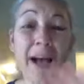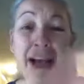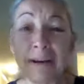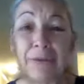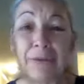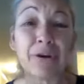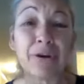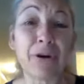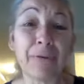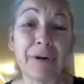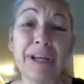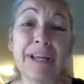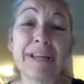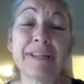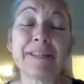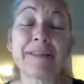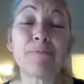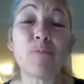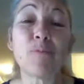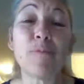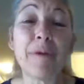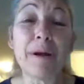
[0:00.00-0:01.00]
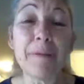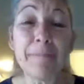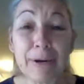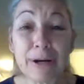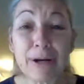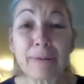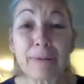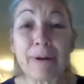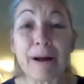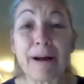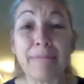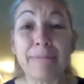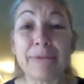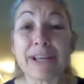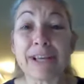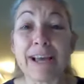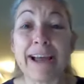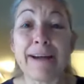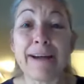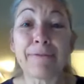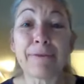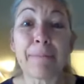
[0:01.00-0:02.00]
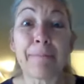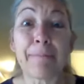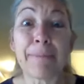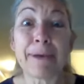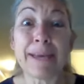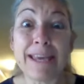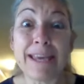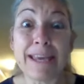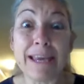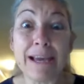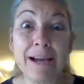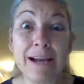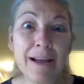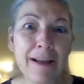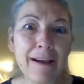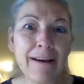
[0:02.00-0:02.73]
I don't know. And he said, well, my bigger problem is I have to pee.